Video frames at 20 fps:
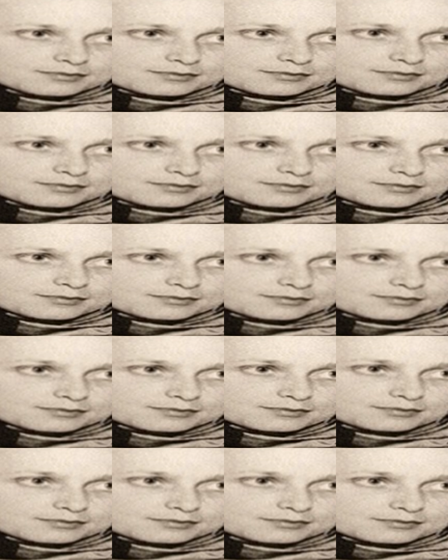
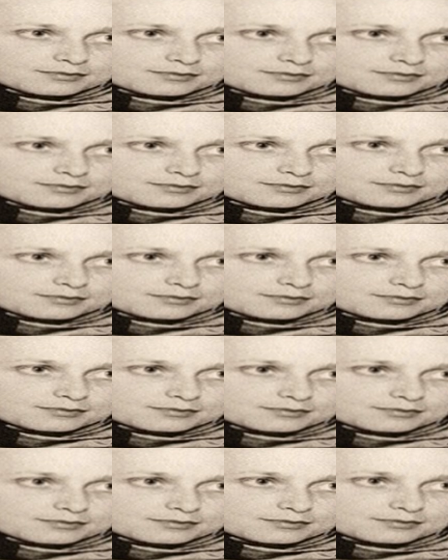
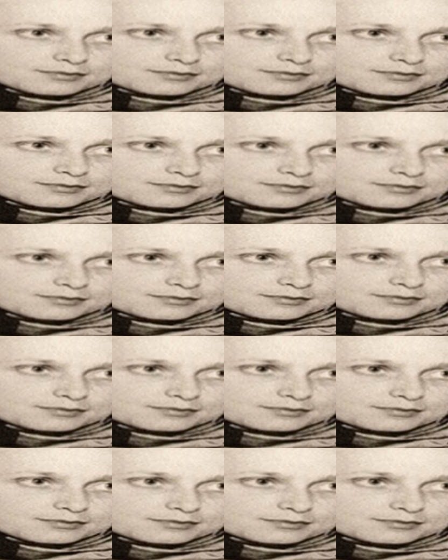(no one is talking)